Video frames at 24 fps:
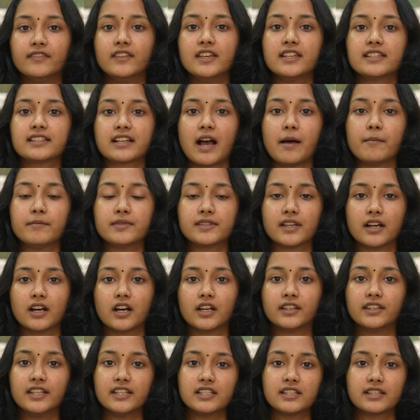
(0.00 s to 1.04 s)
This
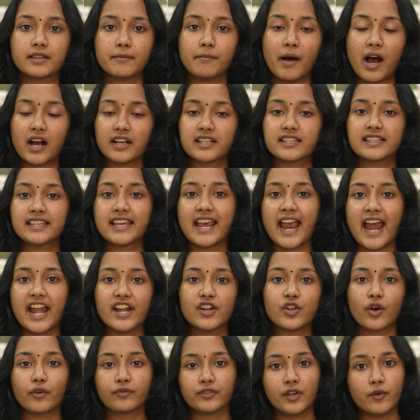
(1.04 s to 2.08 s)
marks the
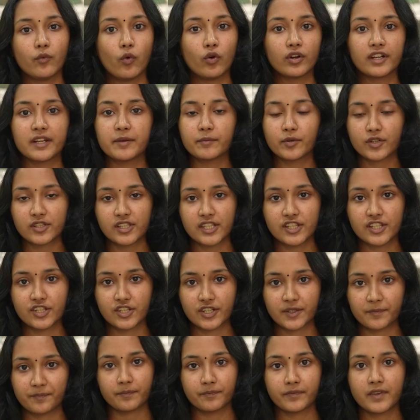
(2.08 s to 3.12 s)
end of the voting
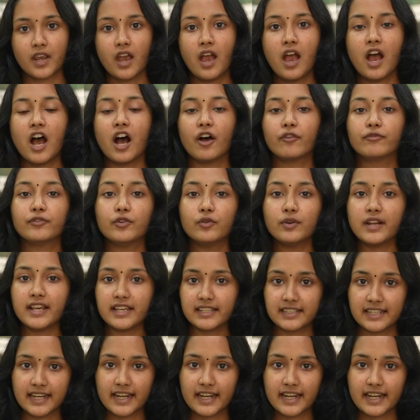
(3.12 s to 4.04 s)
procedure. A few days